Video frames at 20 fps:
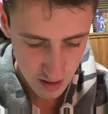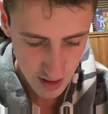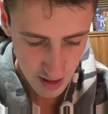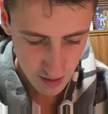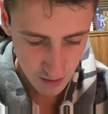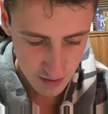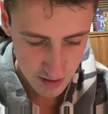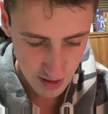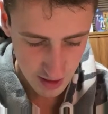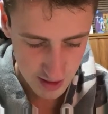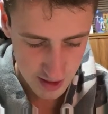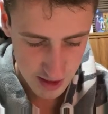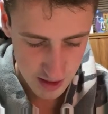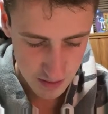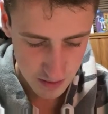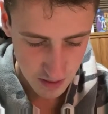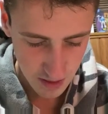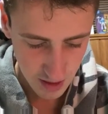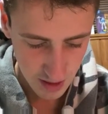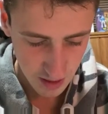It was like
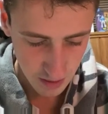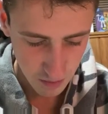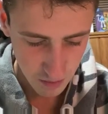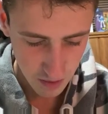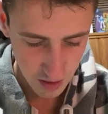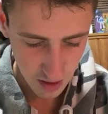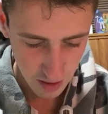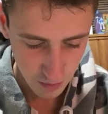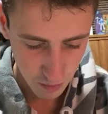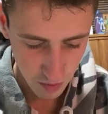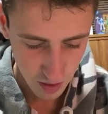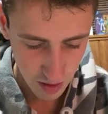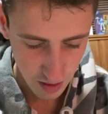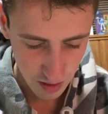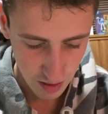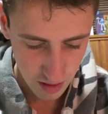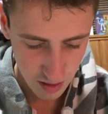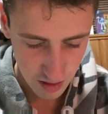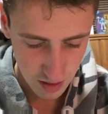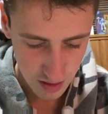like had
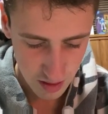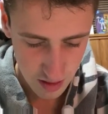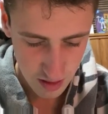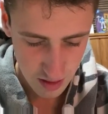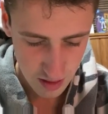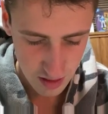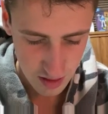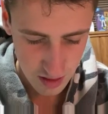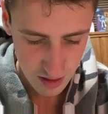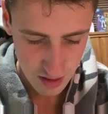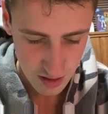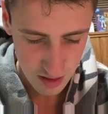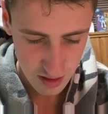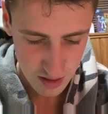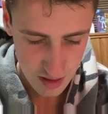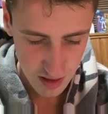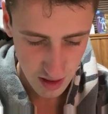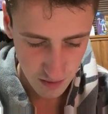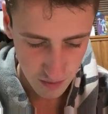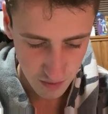weird
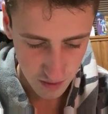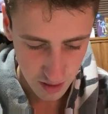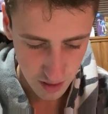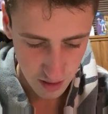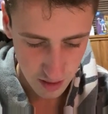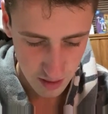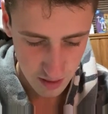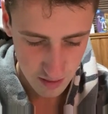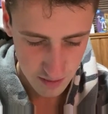stuff in it.